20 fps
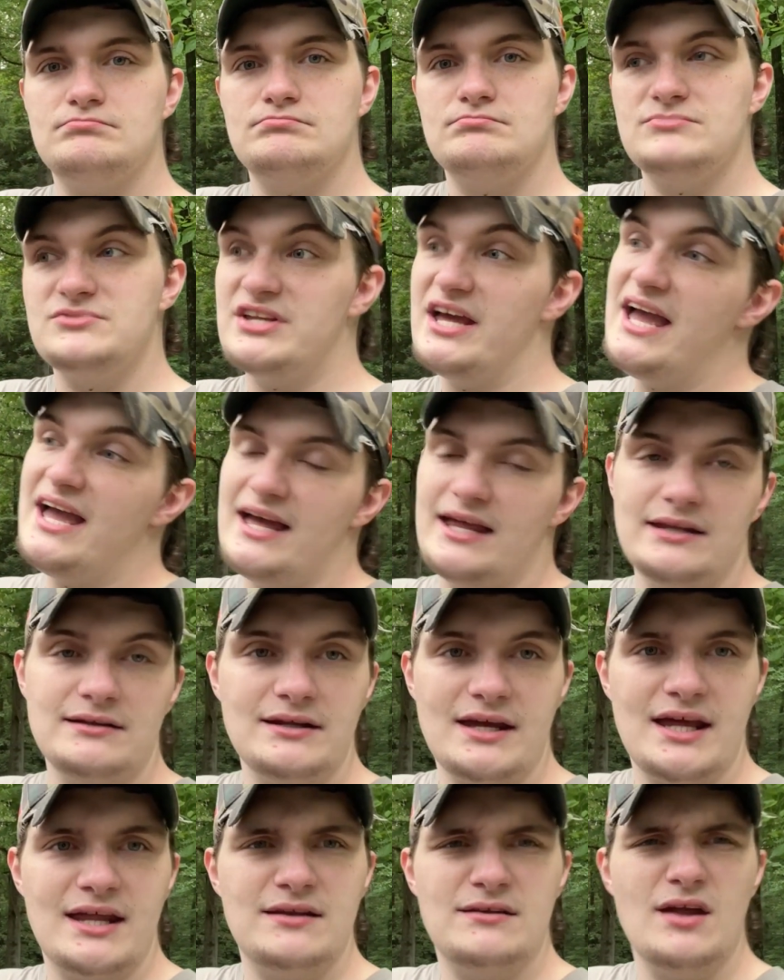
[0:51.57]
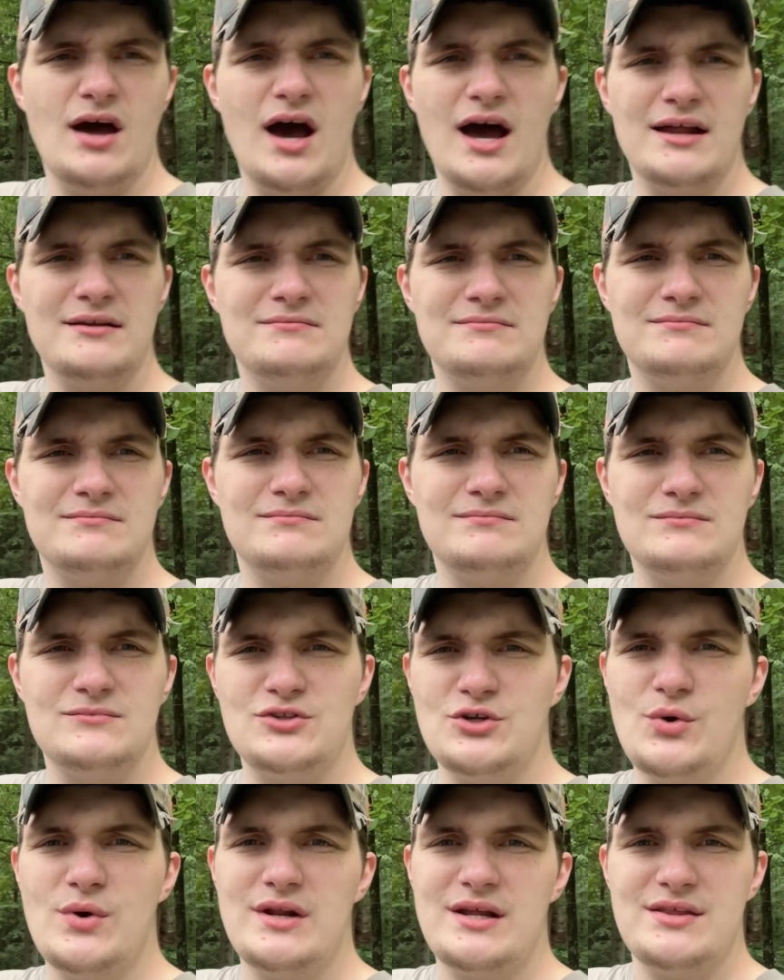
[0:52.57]
dead and not
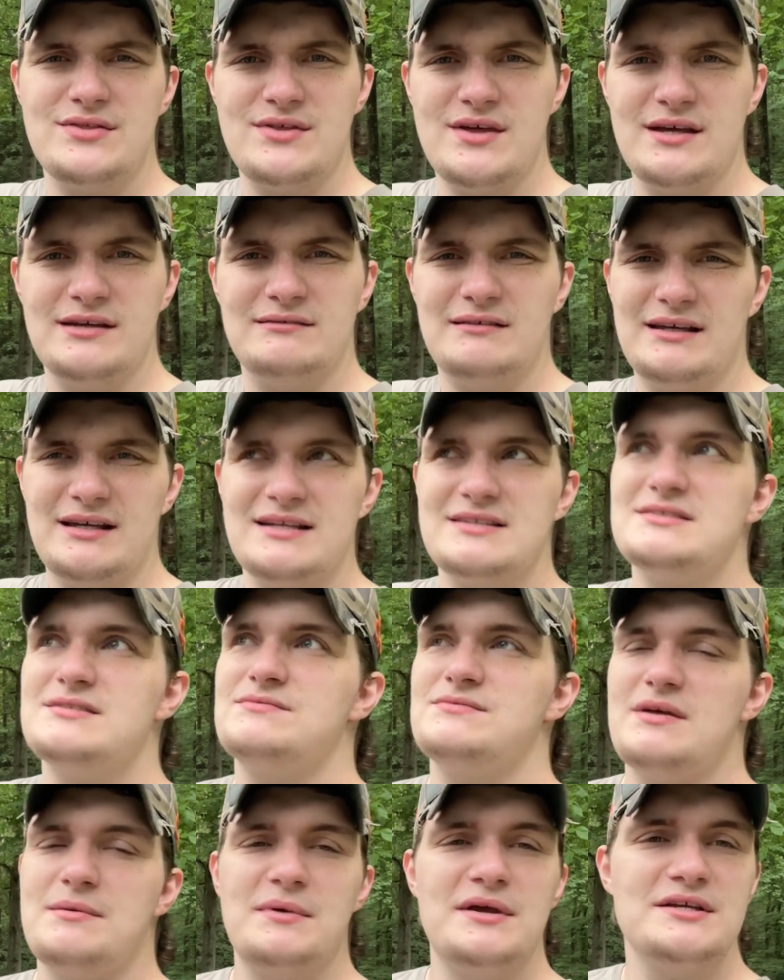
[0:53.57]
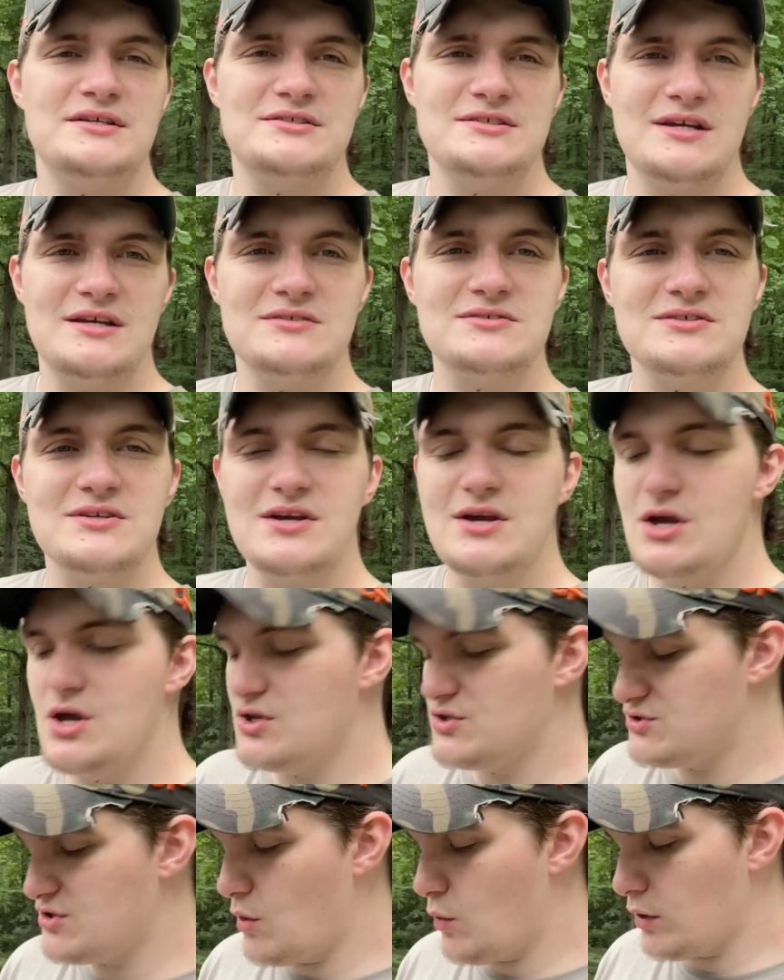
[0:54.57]
do anything, I guess, if that makes
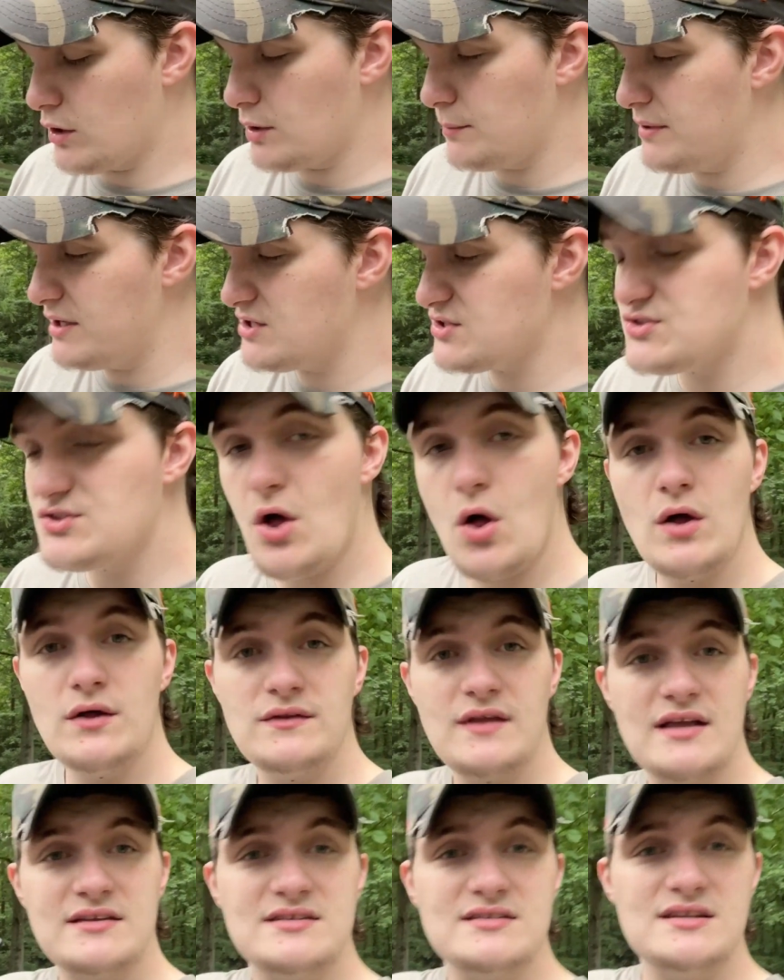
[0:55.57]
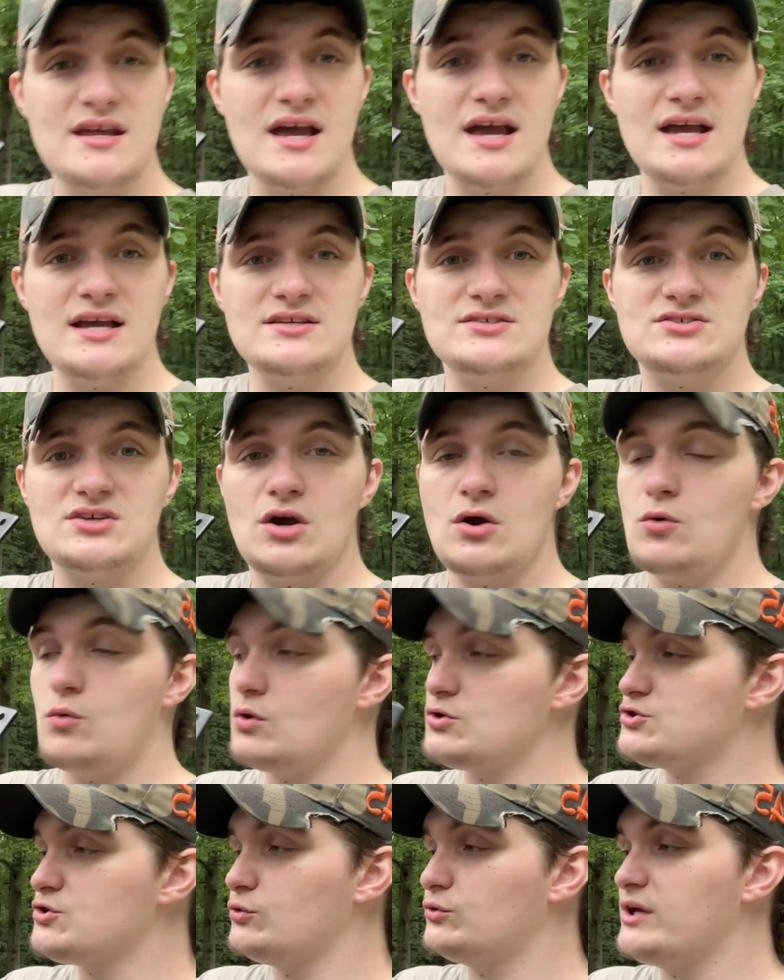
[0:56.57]
sense. So we're going to be installing that today. So
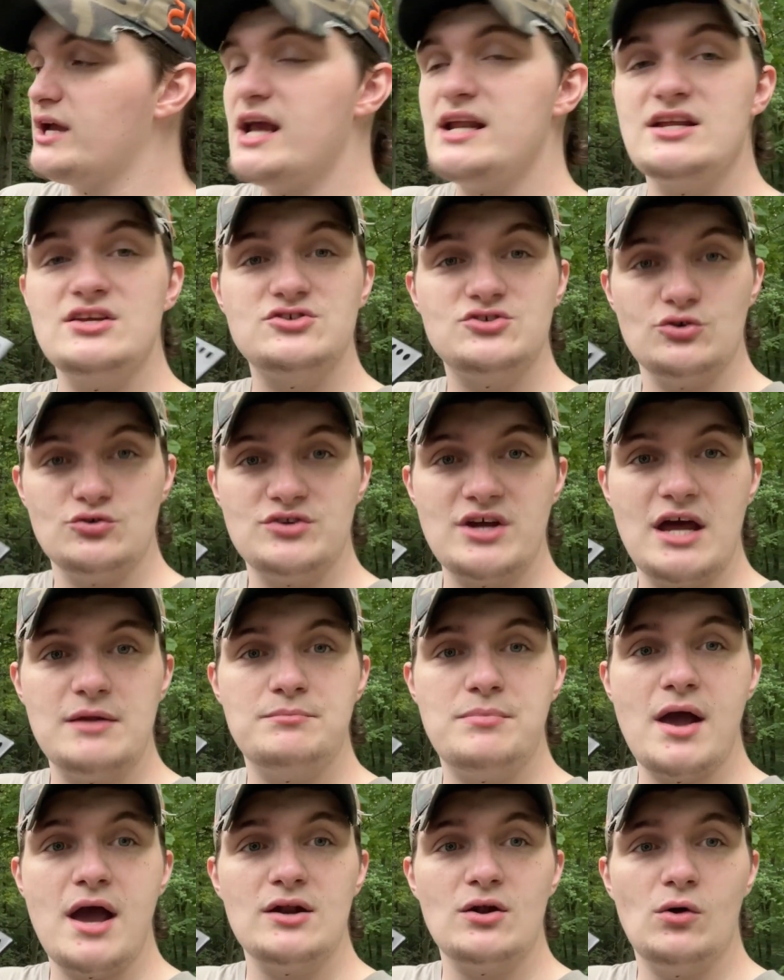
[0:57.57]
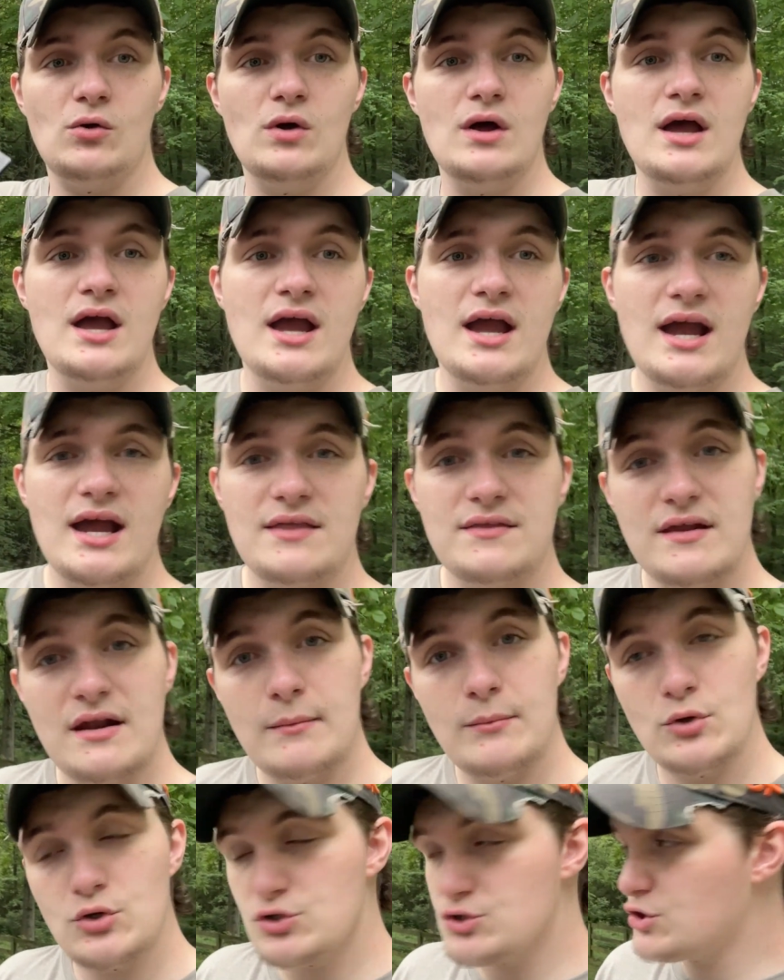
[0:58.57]
what you'll need is your dead pedal, and then
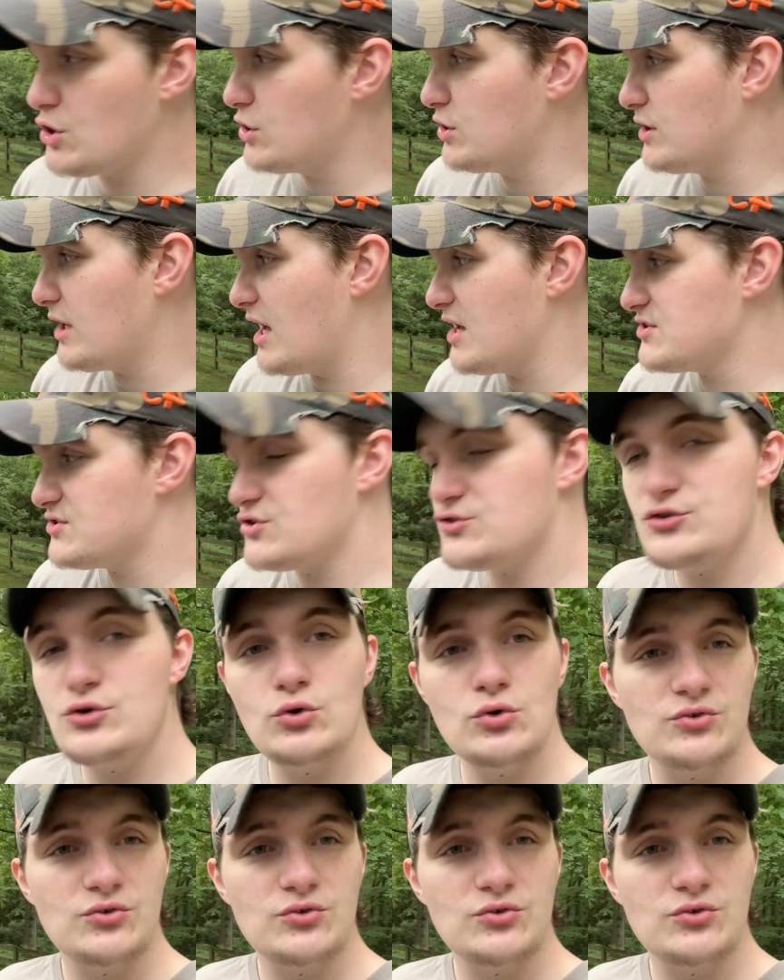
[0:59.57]
I'm going to show you guys the tools